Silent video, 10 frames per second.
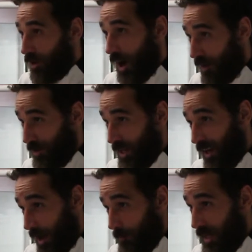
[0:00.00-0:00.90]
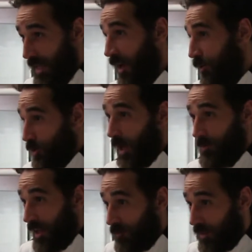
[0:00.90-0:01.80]
other than like me who kept
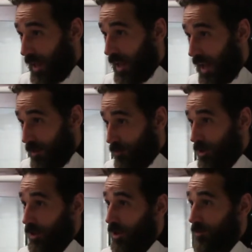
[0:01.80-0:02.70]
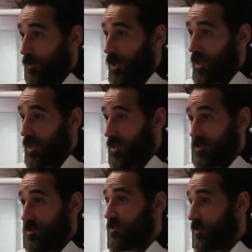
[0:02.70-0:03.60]
it in their head for the last 30 years
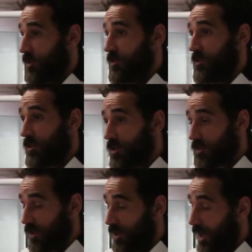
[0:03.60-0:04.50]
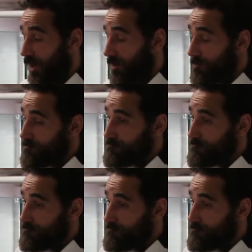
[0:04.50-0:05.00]
so so yeah